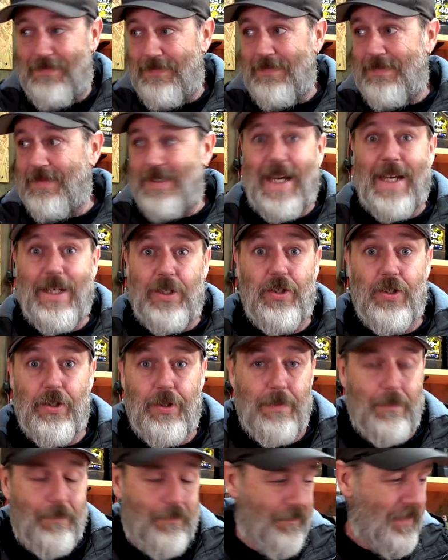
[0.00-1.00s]
they do.
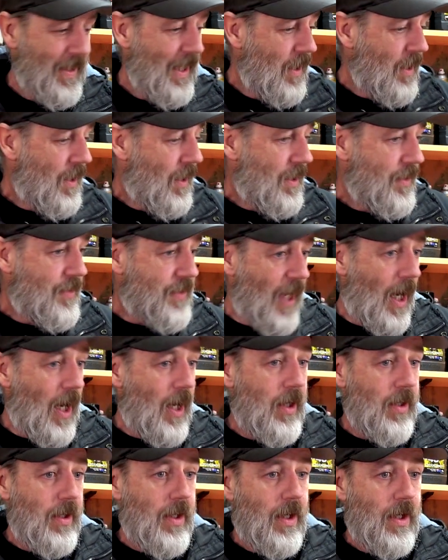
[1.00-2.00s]

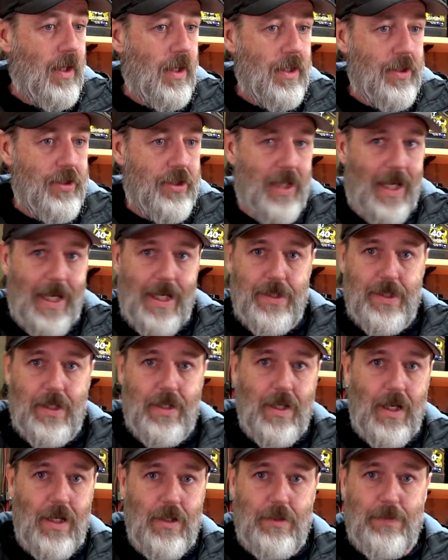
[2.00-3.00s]
So, changing
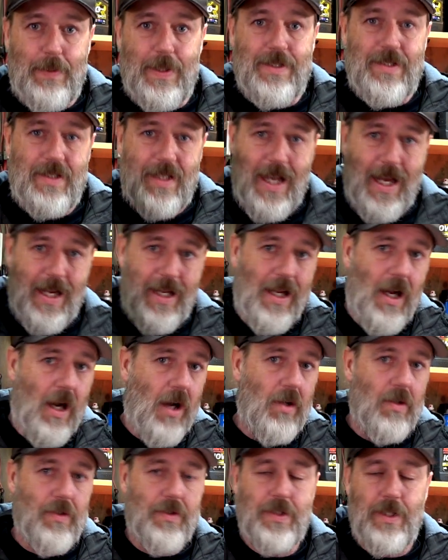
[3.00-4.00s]
those bits, cutting
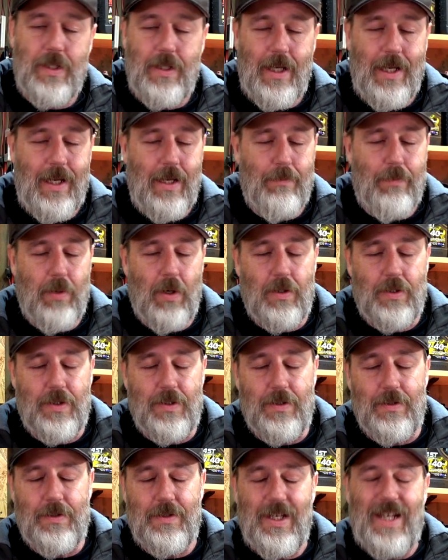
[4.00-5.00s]
holes in
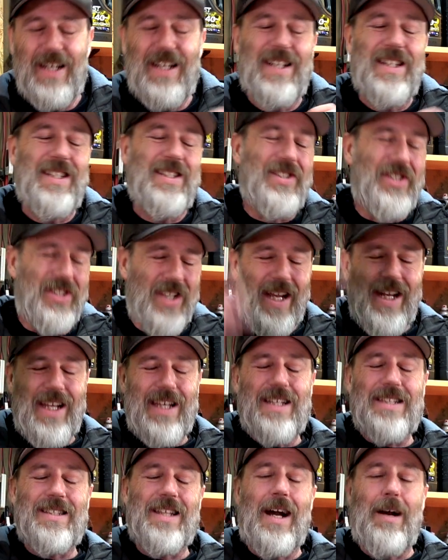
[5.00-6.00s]
airboxes,
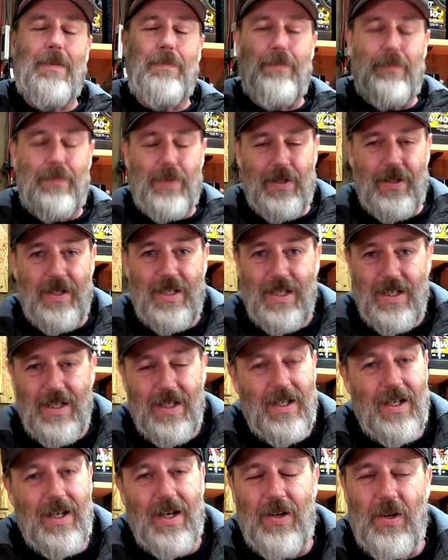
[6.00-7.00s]
jettings up and
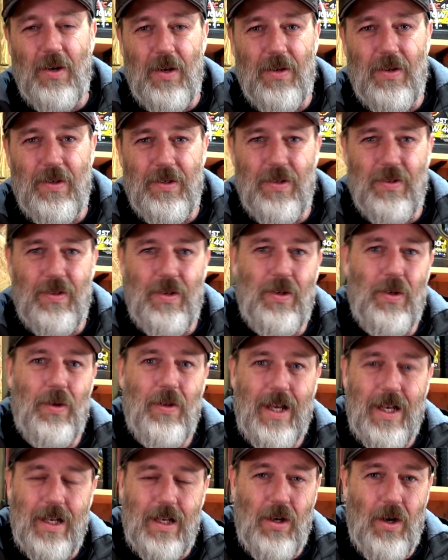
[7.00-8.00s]
all
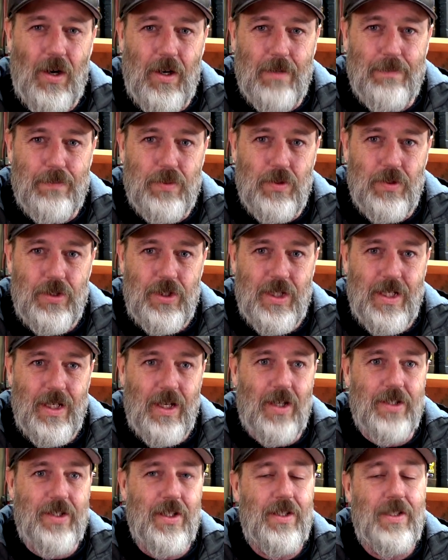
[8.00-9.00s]
that kind of bullshit,
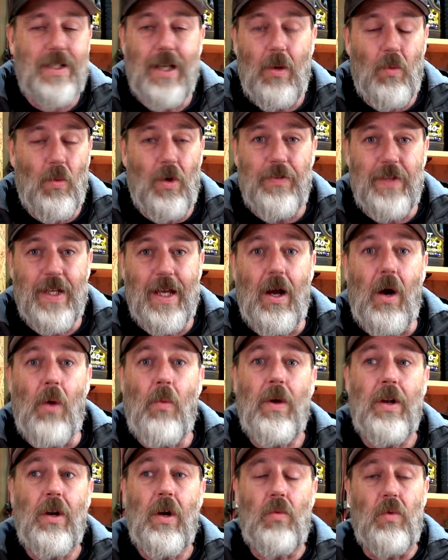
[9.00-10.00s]
I just don't want that. I
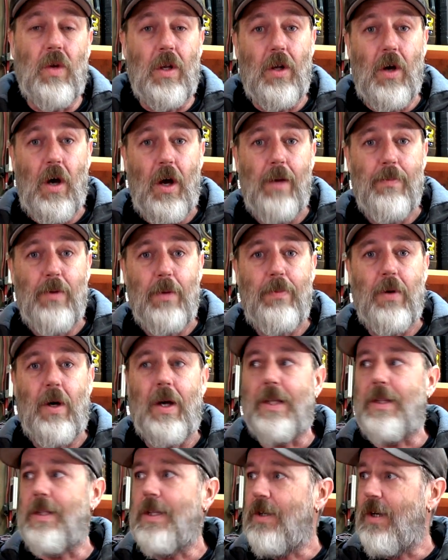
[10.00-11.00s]
want a reliable
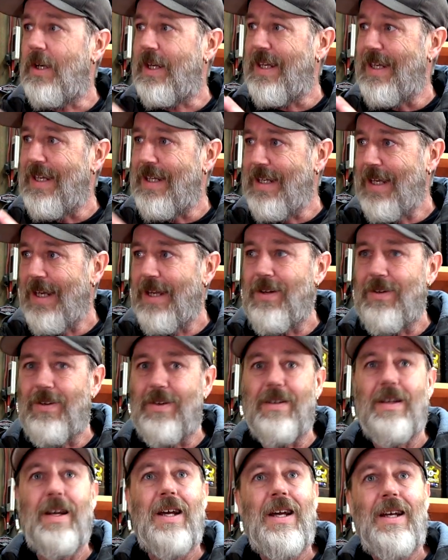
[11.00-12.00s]
bike that I can get
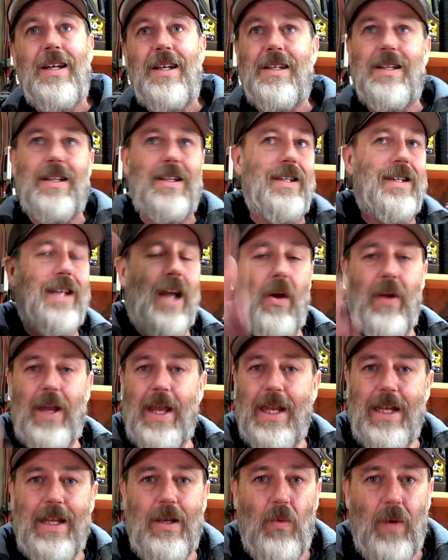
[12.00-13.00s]
on, go
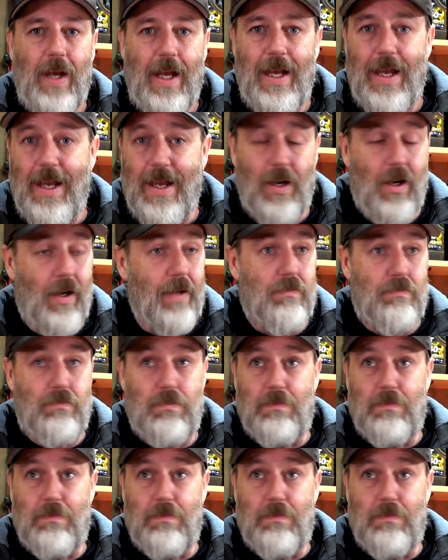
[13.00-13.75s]
anywhere, and